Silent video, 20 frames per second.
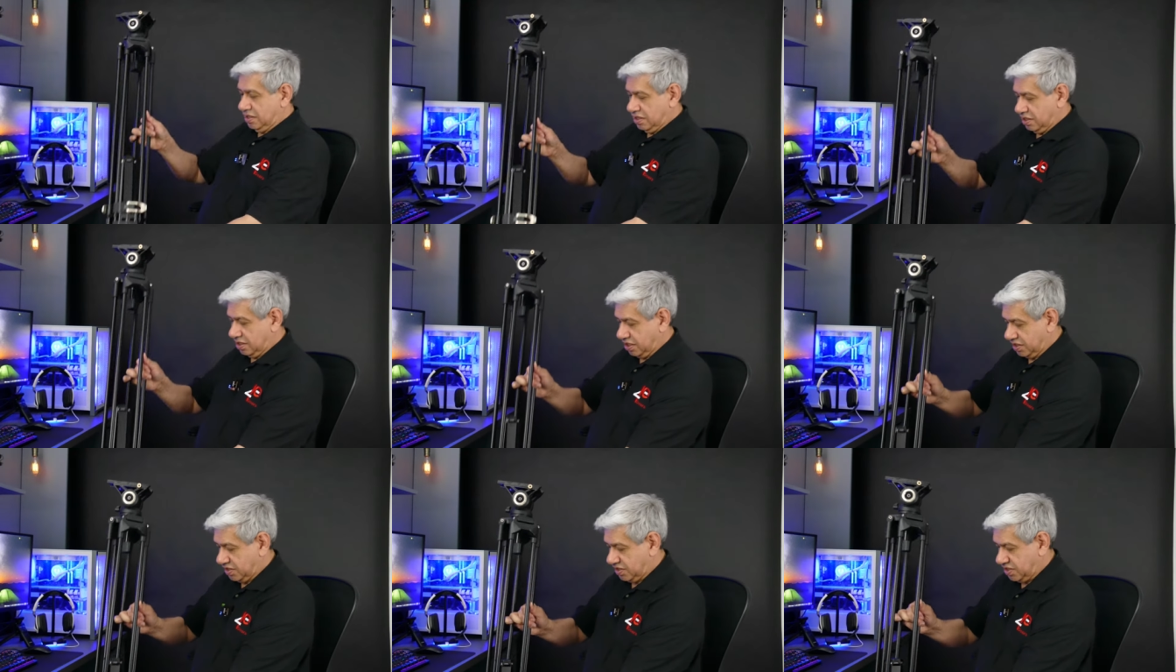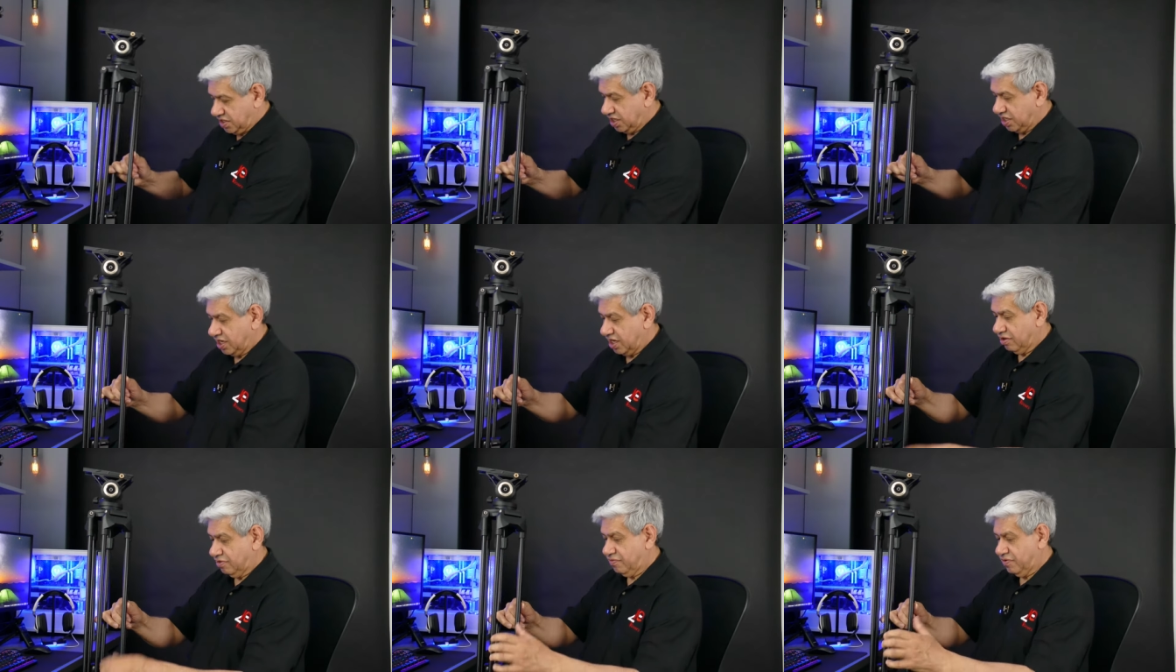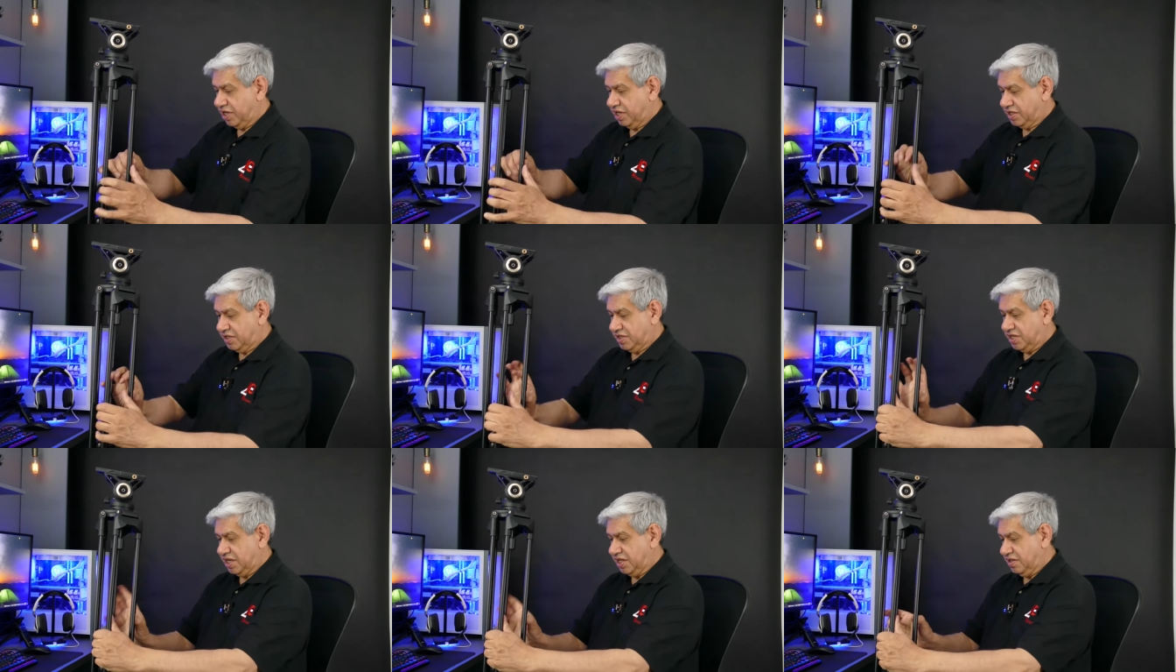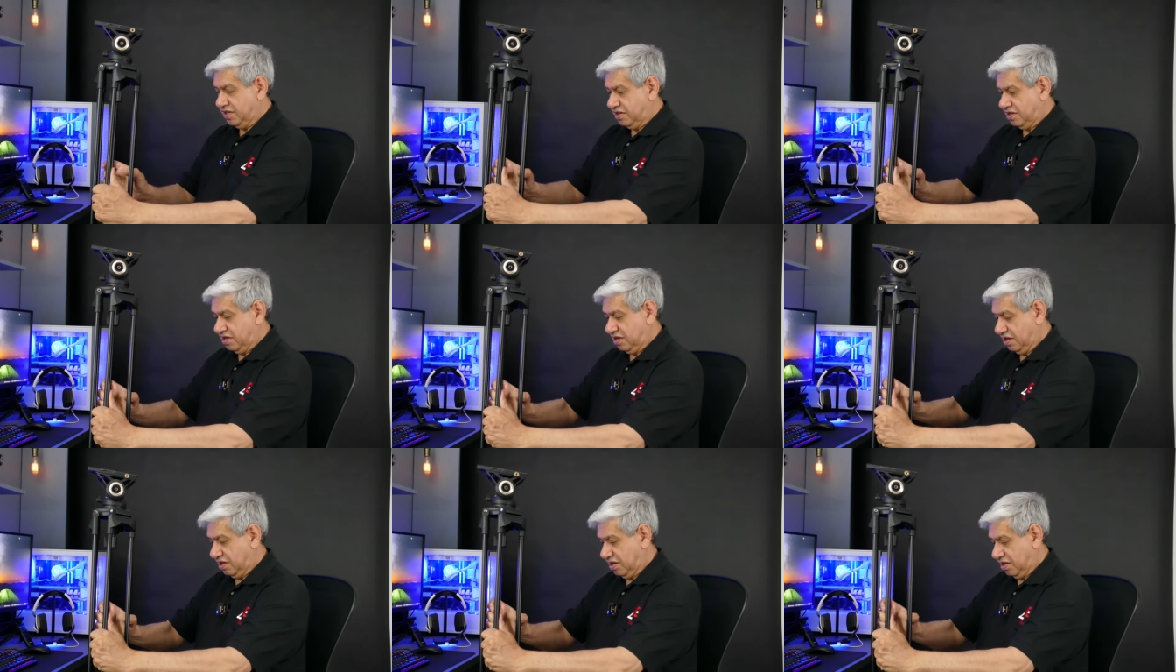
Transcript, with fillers: let's see now if I extend